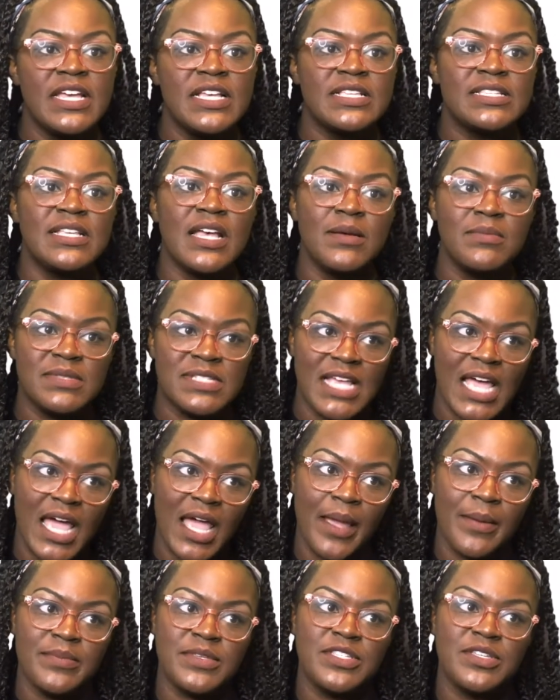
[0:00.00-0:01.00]

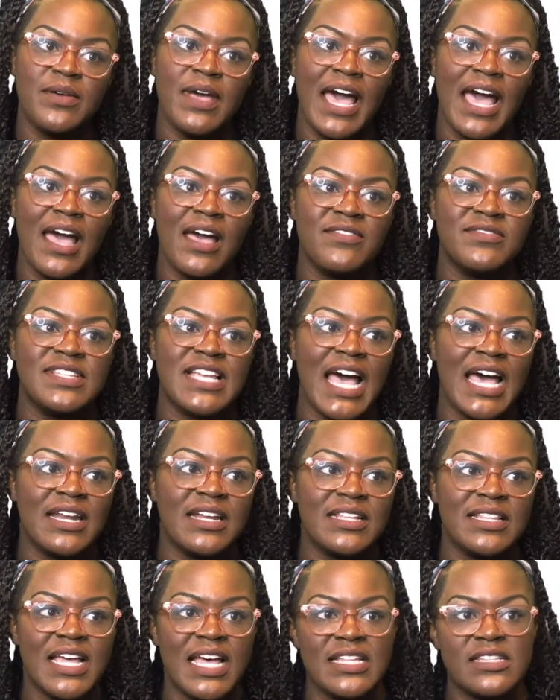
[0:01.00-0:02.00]
Sometimes you have
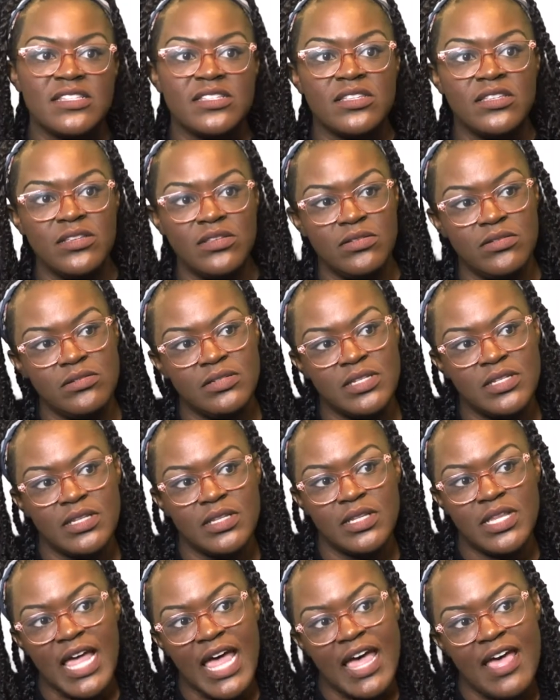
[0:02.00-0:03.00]
data that's skewed to
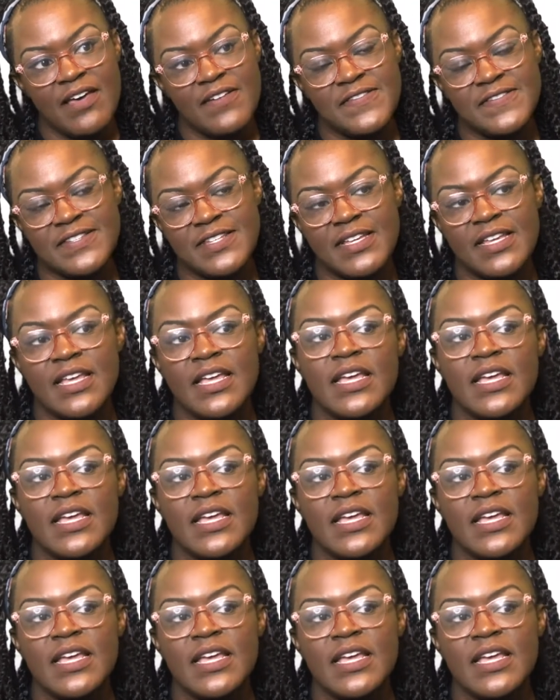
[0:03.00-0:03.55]
the left,